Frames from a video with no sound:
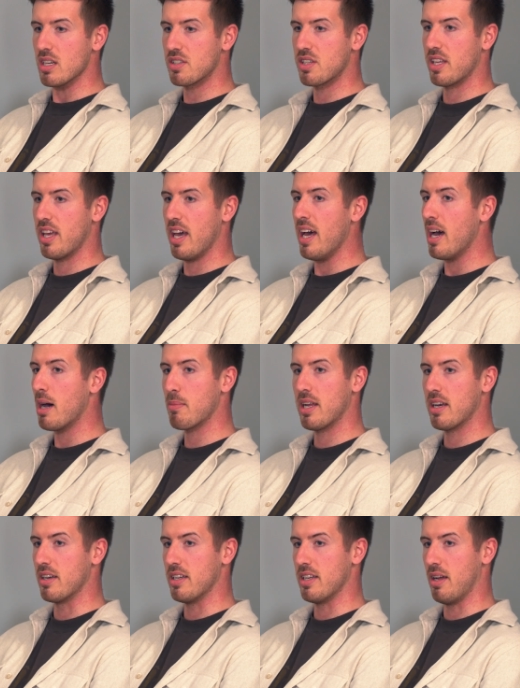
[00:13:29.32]
So yeah, I
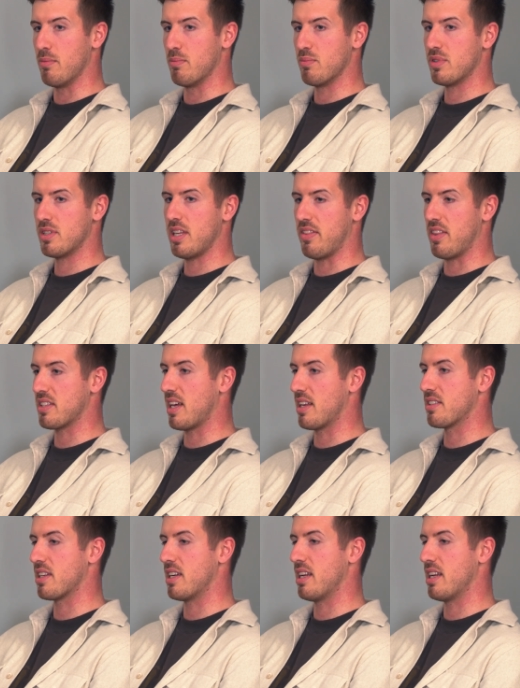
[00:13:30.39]
mean, you know, they tend